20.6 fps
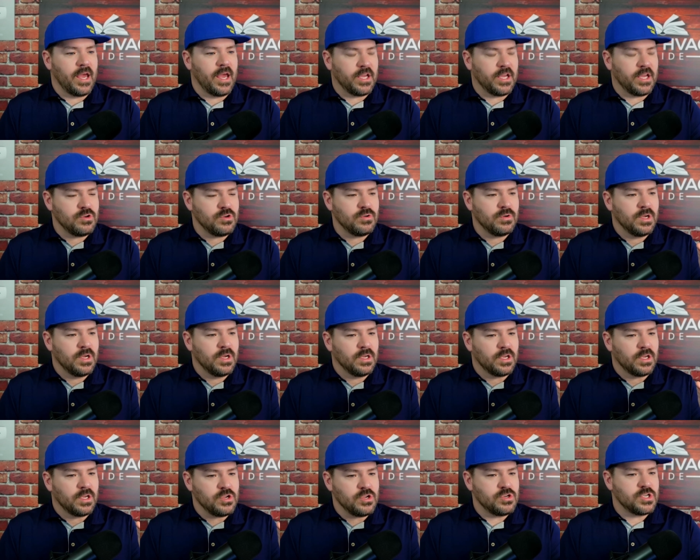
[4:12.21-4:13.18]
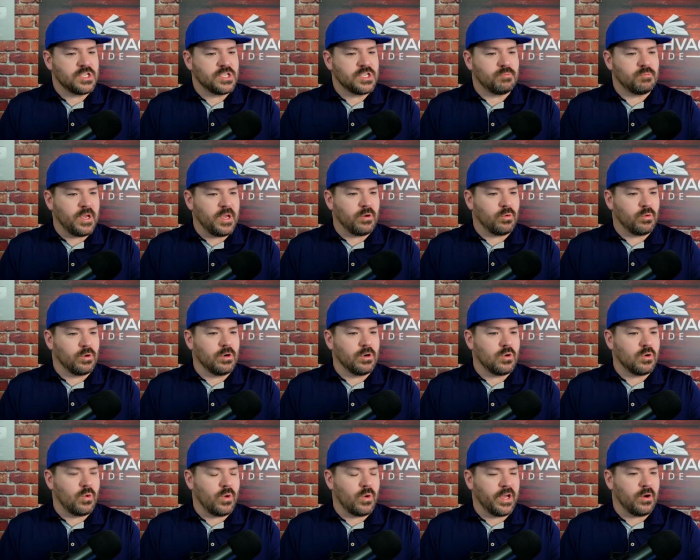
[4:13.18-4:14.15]
can you can you just speak real
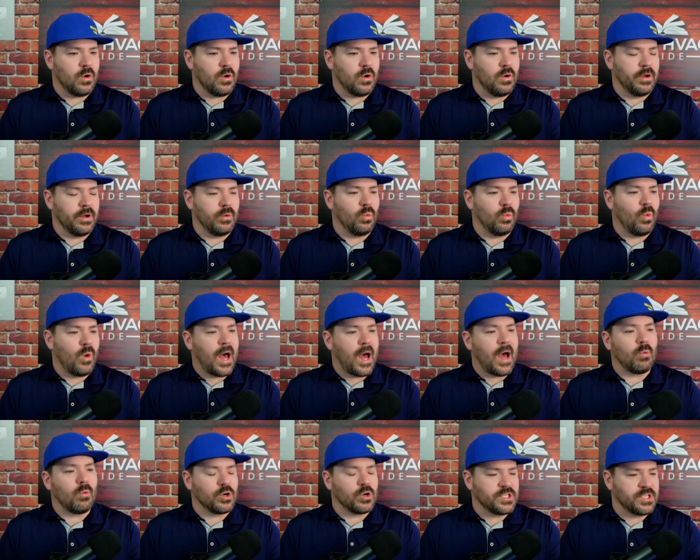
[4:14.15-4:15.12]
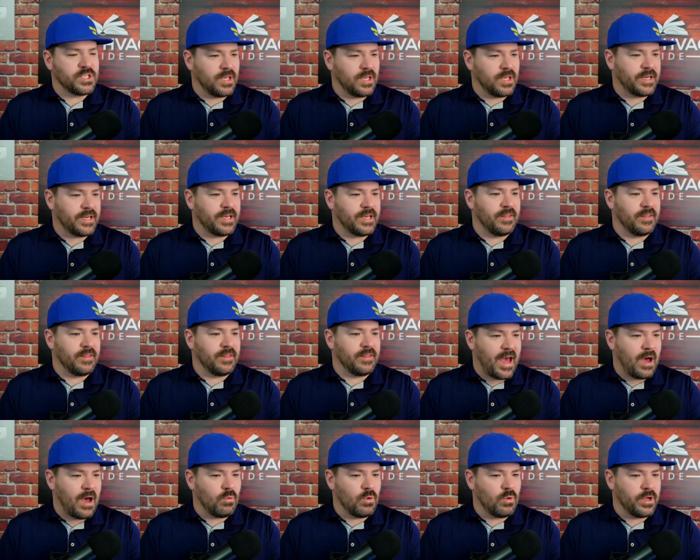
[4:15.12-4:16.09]
quick on why we're selecting
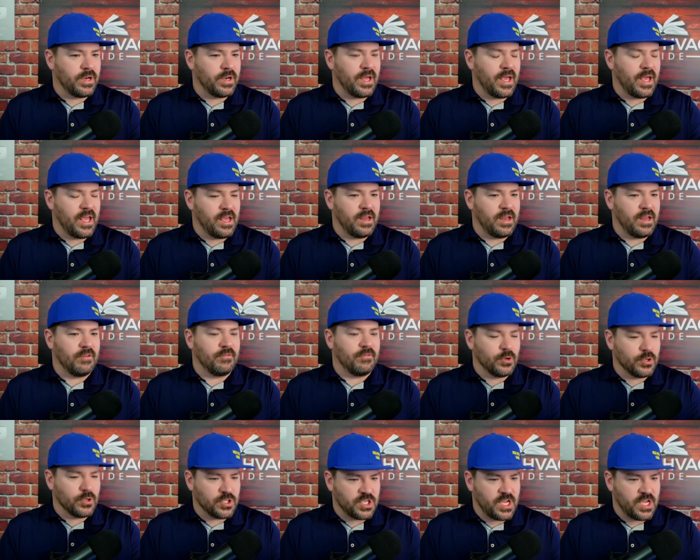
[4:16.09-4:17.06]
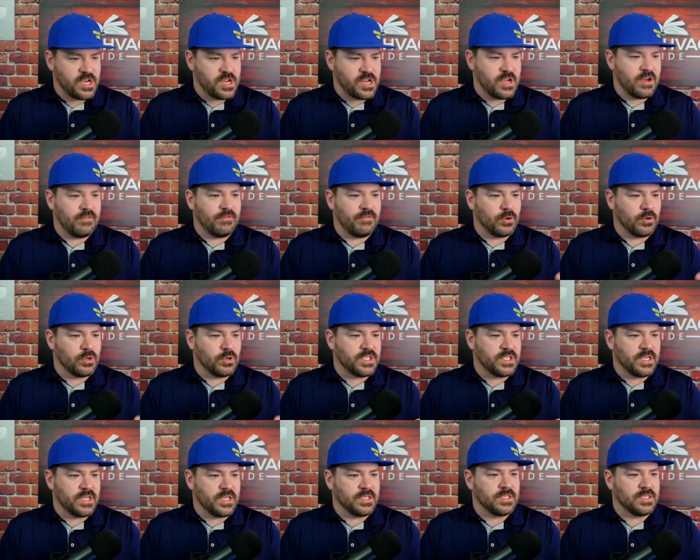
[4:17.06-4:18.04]
that one in Virginia
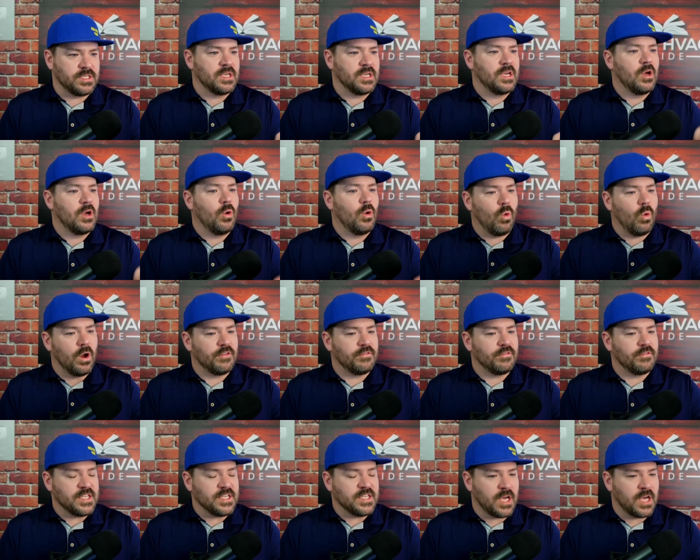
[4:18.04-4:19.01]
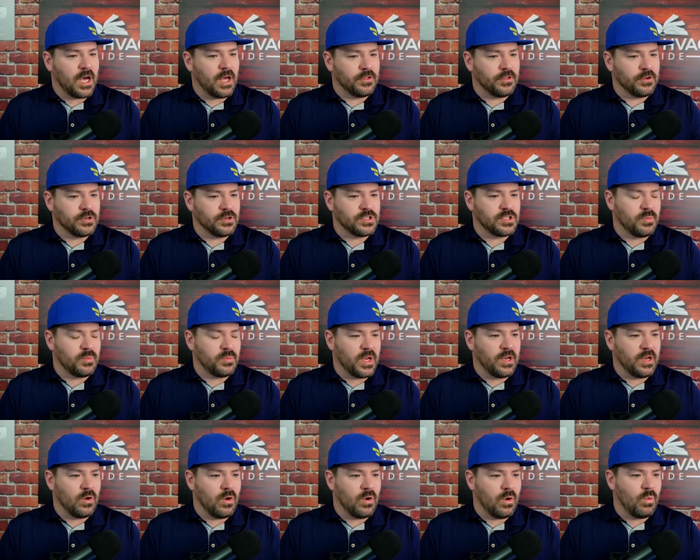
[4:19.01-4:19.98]
versus one of these others
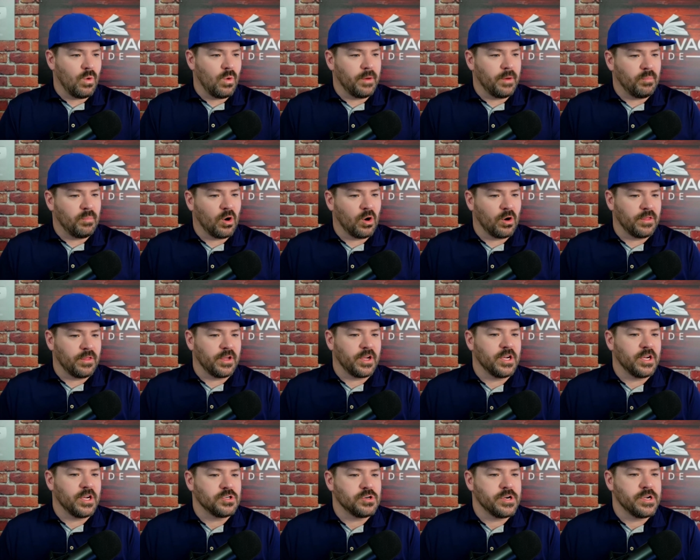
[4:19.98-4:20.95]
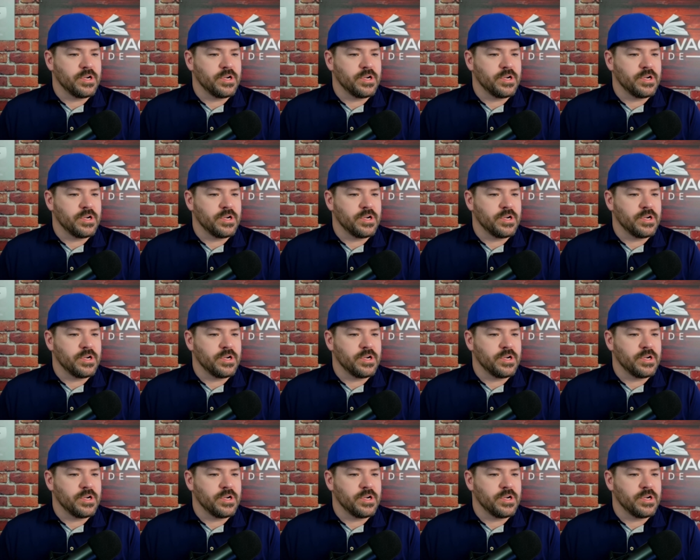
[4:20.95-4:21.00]
depending on what part of the country